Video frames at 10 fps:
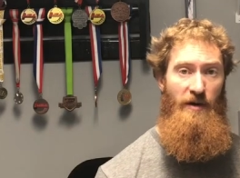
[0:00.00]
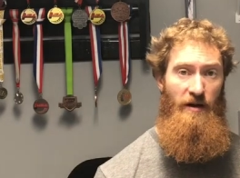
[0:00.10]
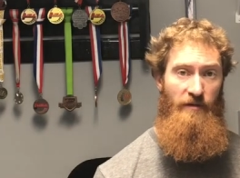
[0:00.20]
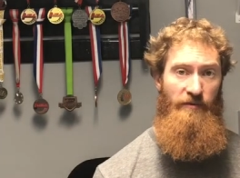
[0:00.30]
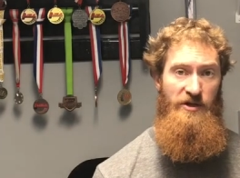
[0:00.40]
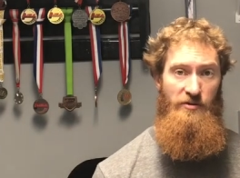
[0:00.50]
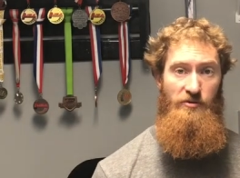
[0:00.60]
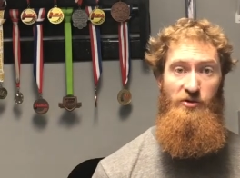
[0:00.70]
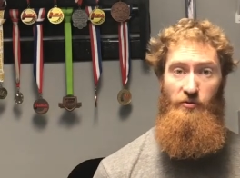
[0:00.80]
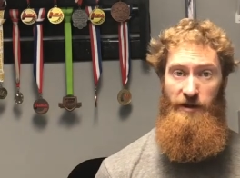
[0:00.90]
Maryland
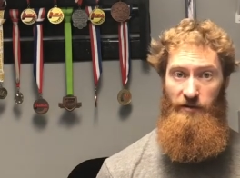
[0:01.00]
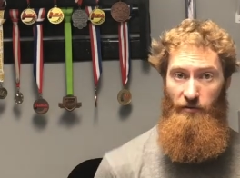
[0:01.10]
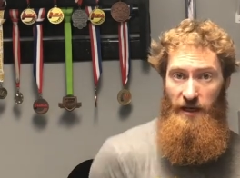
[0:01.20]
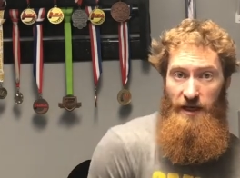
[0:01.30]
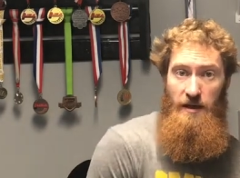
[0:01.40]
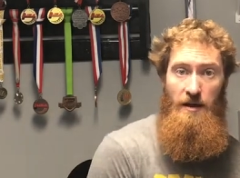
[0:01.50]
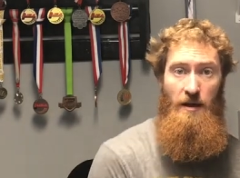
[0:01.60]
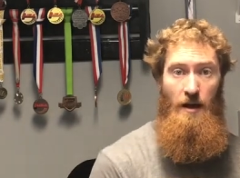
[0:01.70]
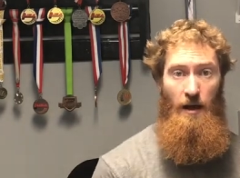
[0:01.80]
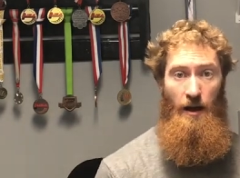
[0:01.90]
Regionals 2020.
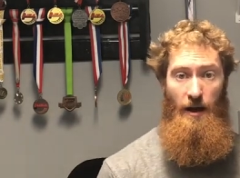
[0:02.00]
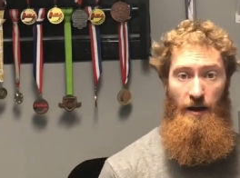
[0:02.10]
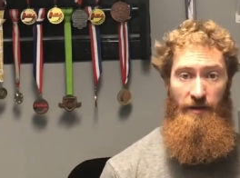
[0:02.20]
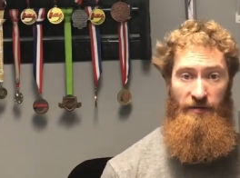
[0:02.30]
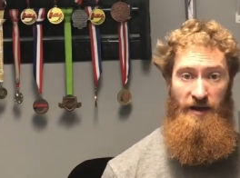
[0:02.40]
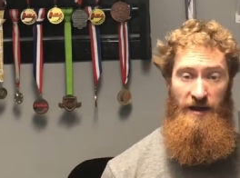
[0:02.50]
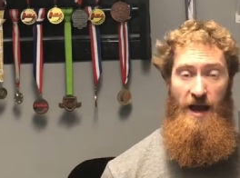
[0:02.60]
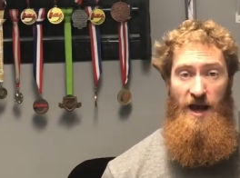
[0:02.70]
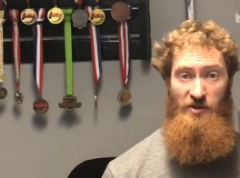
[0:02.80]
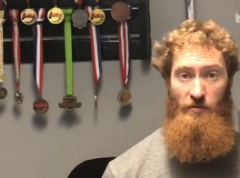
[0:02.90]
The
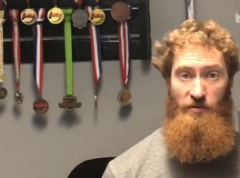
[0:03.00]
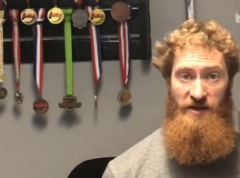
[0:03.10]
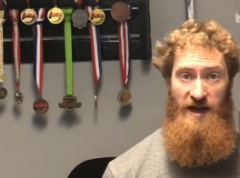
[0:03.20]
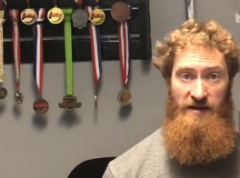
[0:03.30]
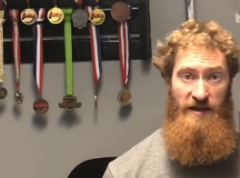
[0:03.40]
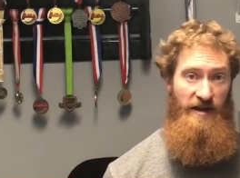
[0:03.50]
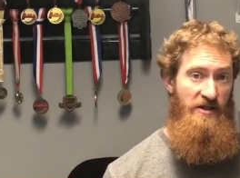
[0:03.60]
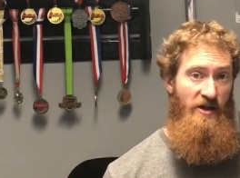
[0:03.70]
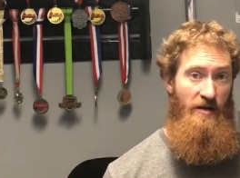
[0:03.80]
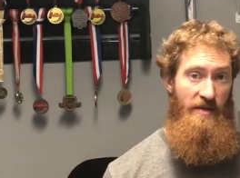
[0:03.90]
actual date that's
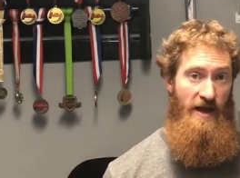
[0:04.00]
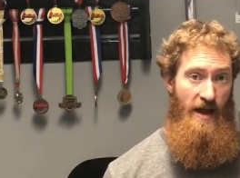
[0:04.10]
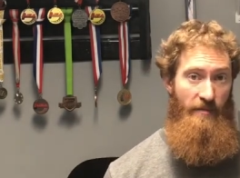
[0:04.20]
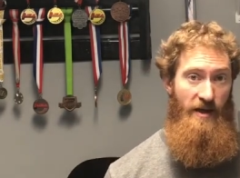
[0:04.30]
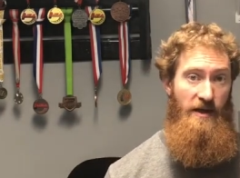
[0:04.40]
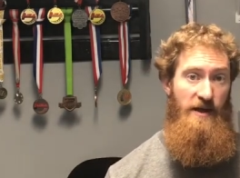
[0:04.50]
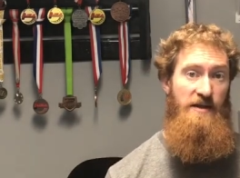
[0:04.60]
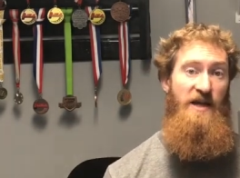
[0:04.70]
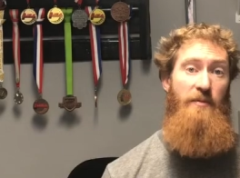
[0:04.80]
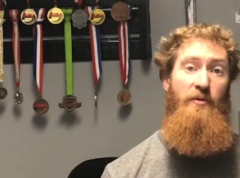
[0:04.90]
going to be happening
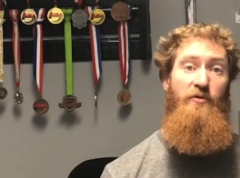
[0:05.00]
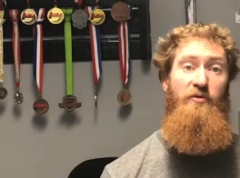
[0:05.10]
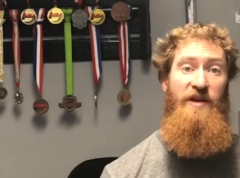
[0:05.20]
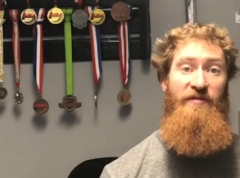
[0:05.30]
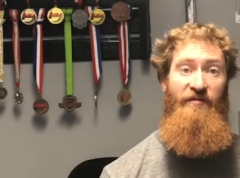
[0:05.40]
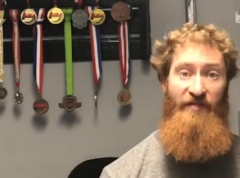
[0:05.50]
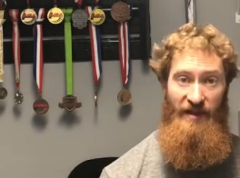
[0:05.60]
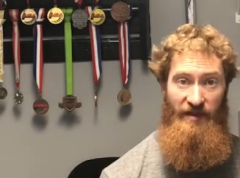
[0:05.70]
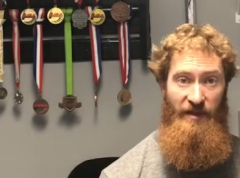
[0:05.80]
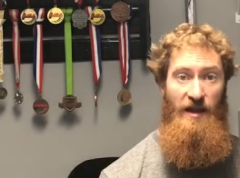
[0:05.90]
is April
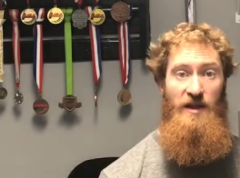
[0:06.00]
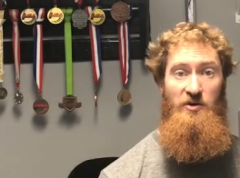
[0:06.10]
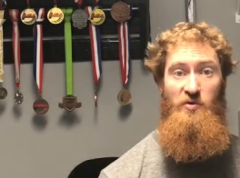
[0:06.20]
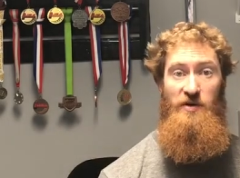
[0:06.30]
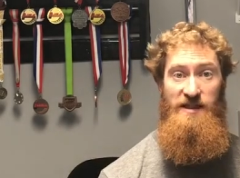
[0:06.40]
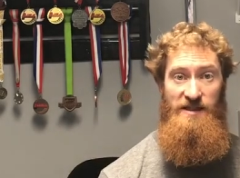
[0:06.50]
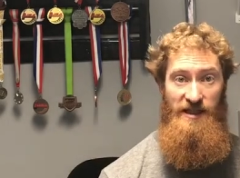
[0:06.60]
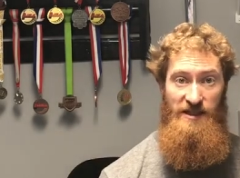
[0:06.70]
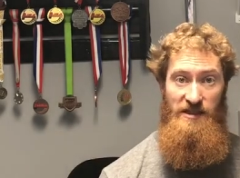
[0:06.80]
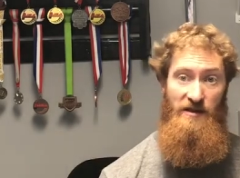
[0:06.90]
25th and
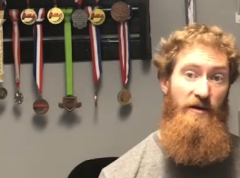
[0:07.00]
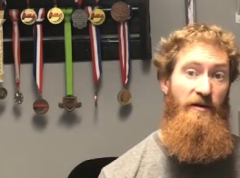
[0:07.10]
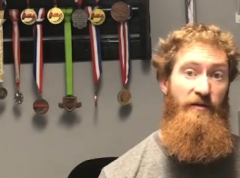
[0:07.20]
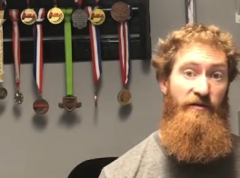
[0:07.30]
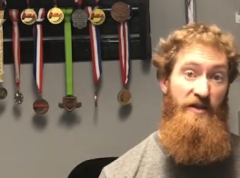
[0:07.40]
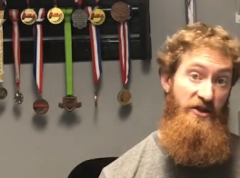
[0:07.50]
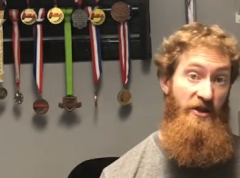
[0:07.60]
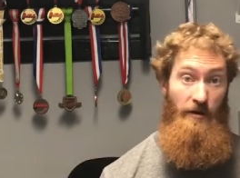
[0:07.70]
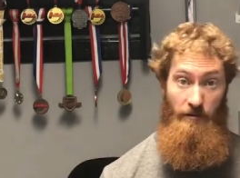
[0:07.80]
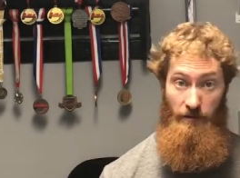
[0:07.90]
26th of this
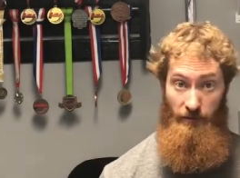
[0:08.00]
year,